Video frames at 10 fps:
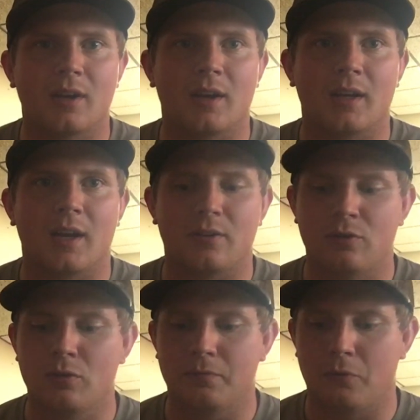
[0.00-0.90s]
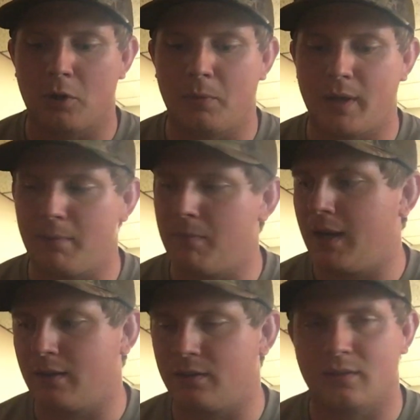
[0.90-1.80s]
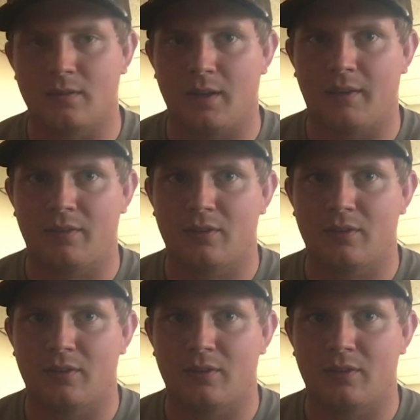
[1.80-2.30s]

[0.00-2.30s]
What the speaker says: and I got 2 4-blade Magnuses left.